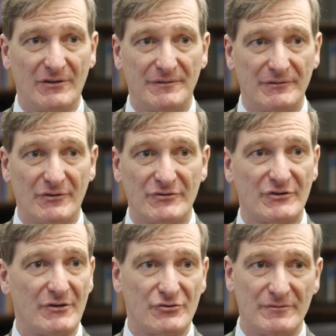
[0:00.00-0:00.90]
often on
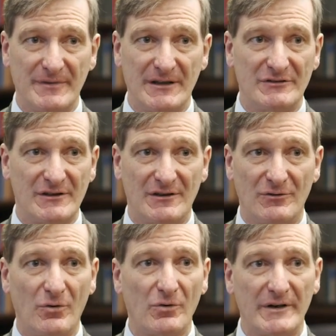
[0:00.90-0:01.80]
social media
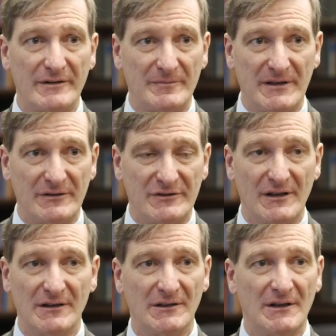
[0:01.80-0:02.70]
or in the
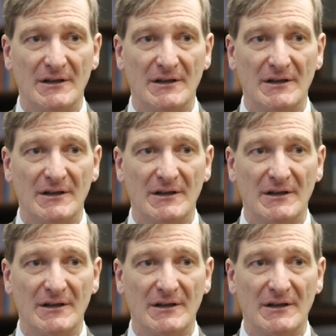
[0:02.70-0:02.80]
media,